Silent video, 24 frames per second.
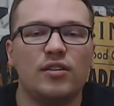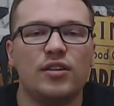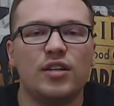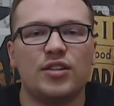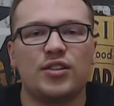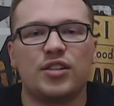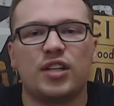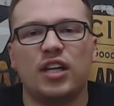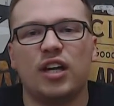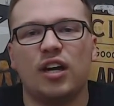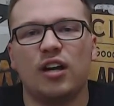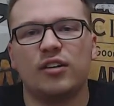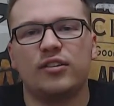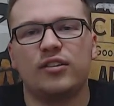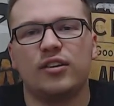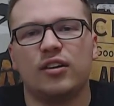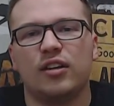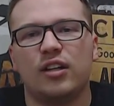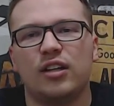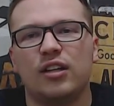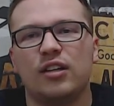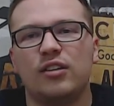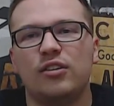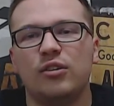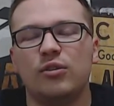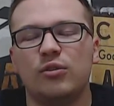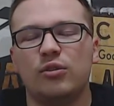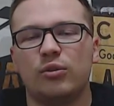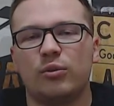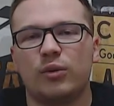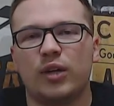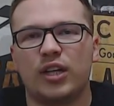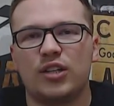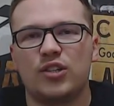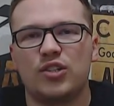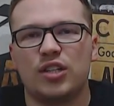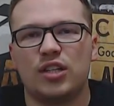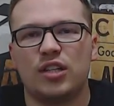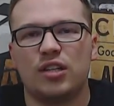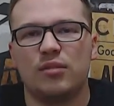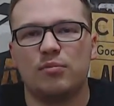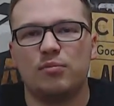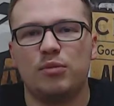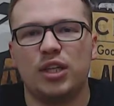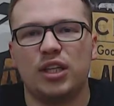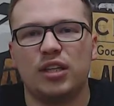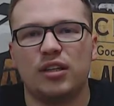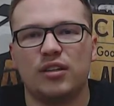character in a new direction,
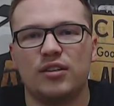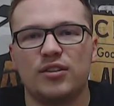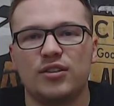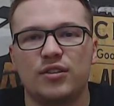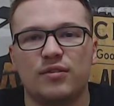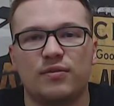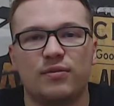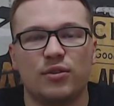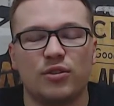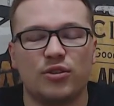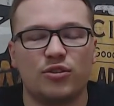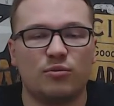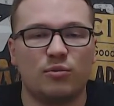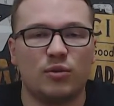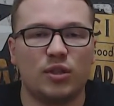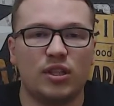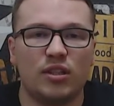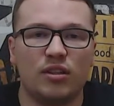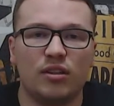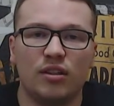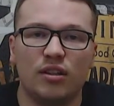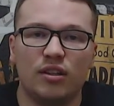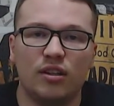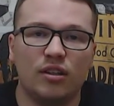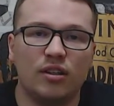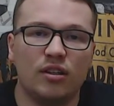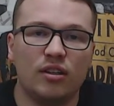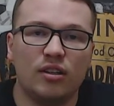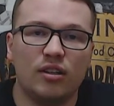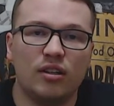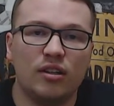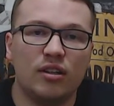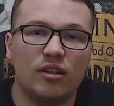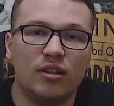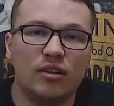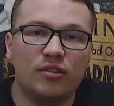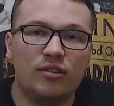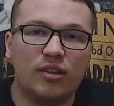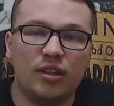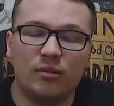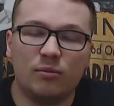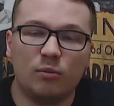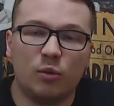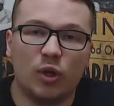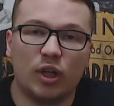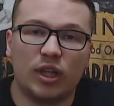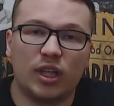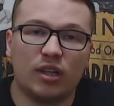because the first one didn't
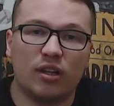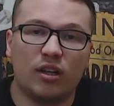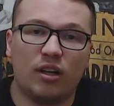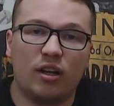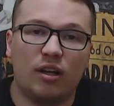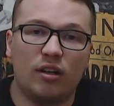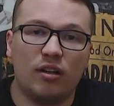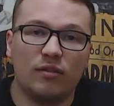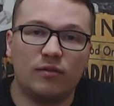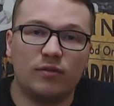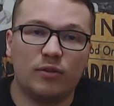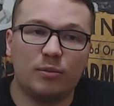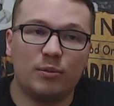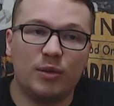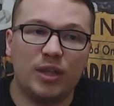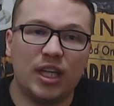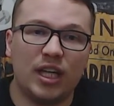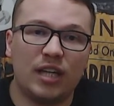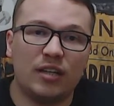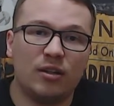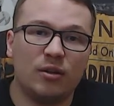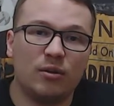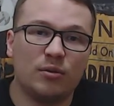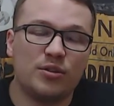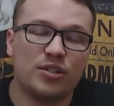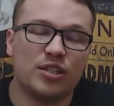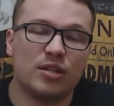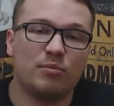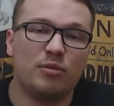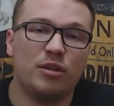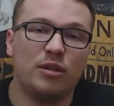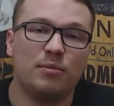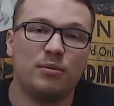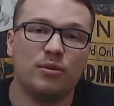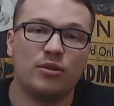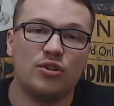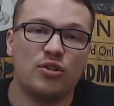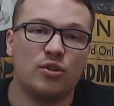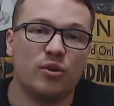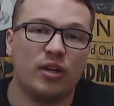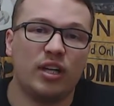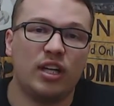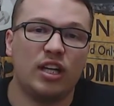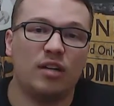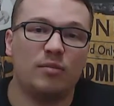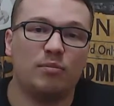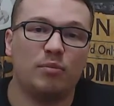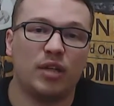work at all for me. I know some people
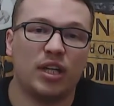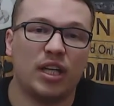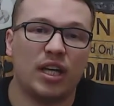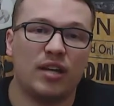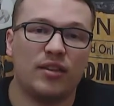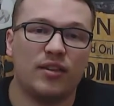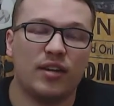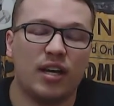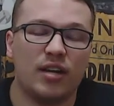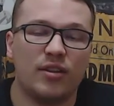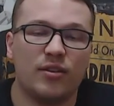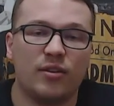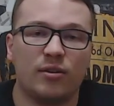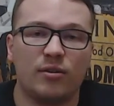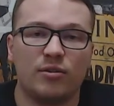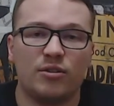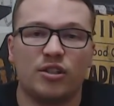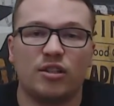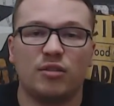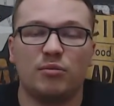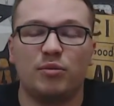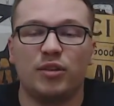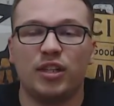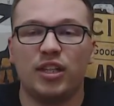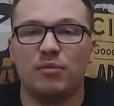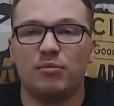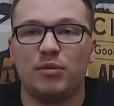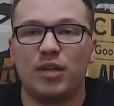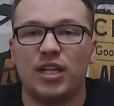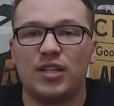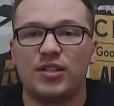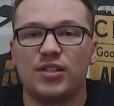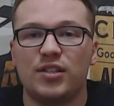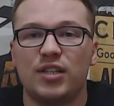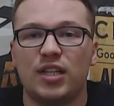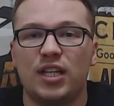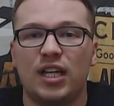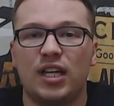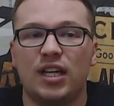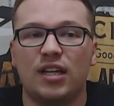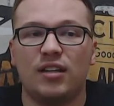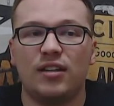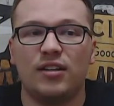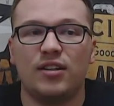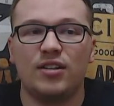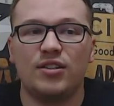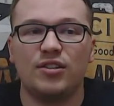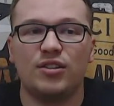enjoyed it, but I thought it was a complete mess.
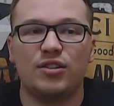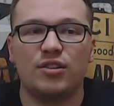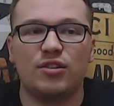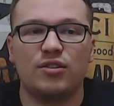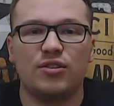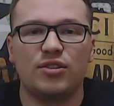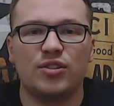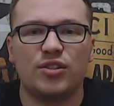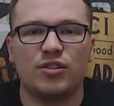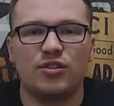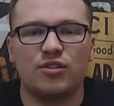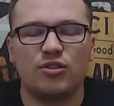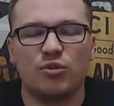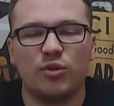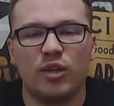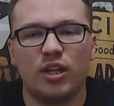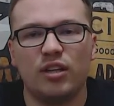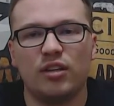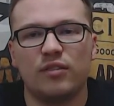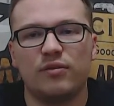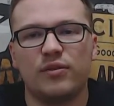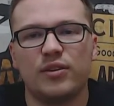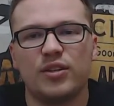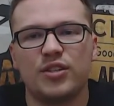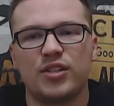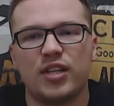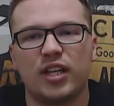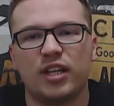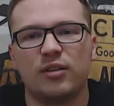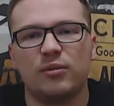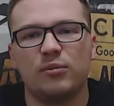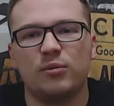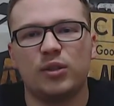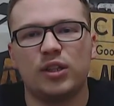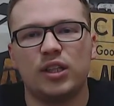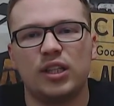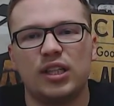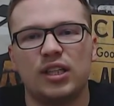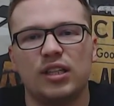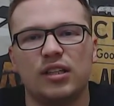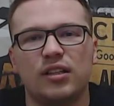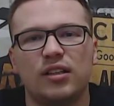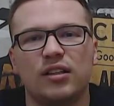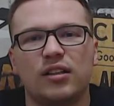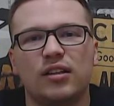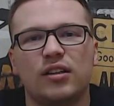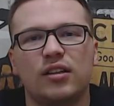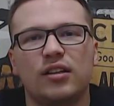And this trailer for the second one
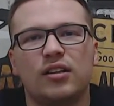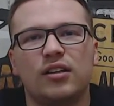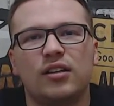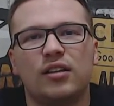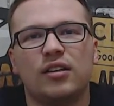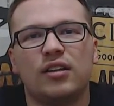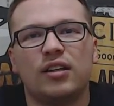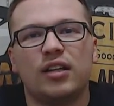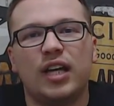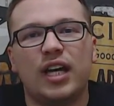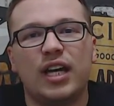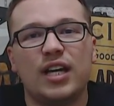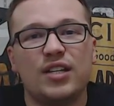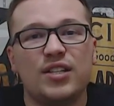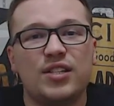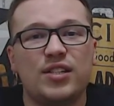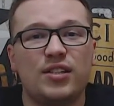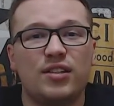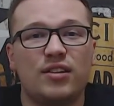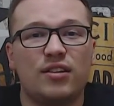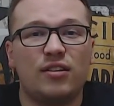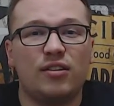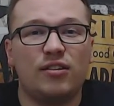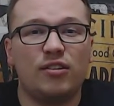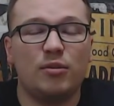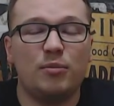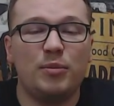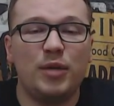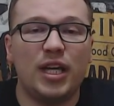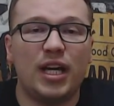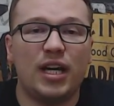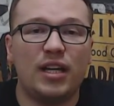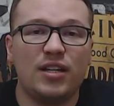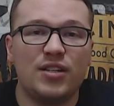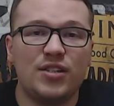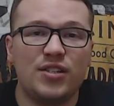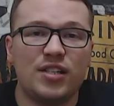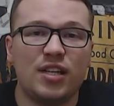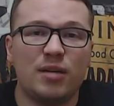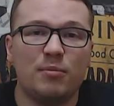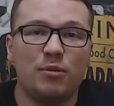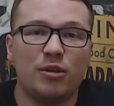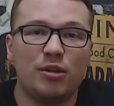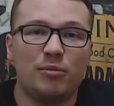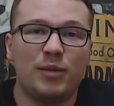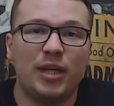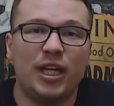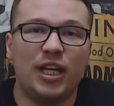has, to be honest,
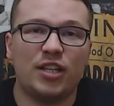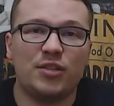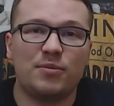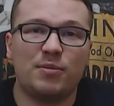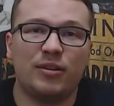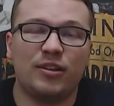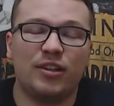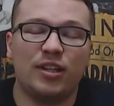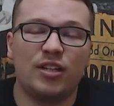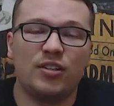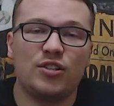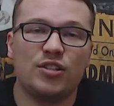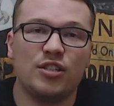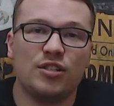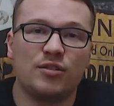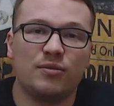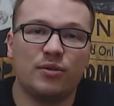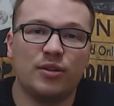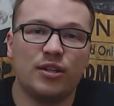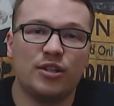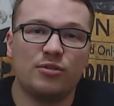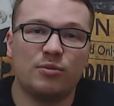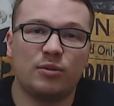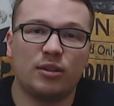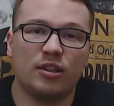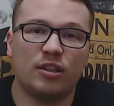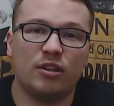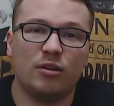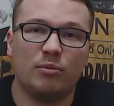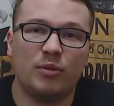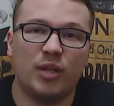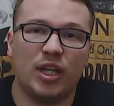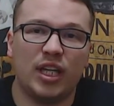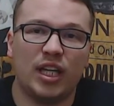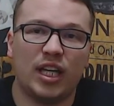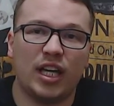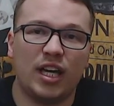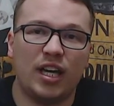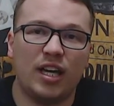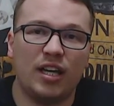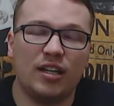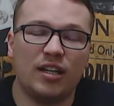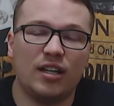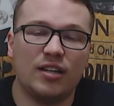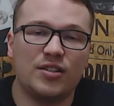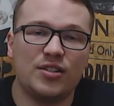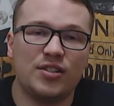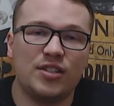tempered my expectations for this one a little bit.
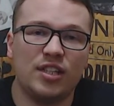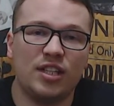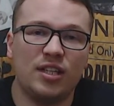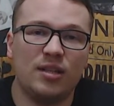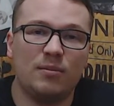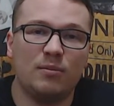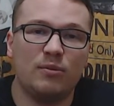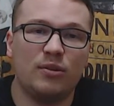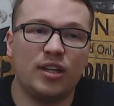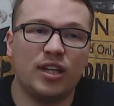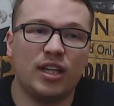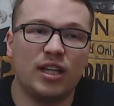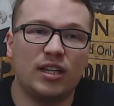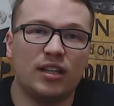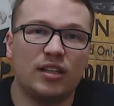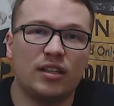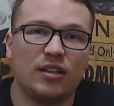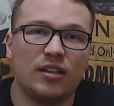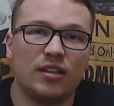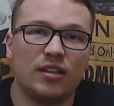It seemed like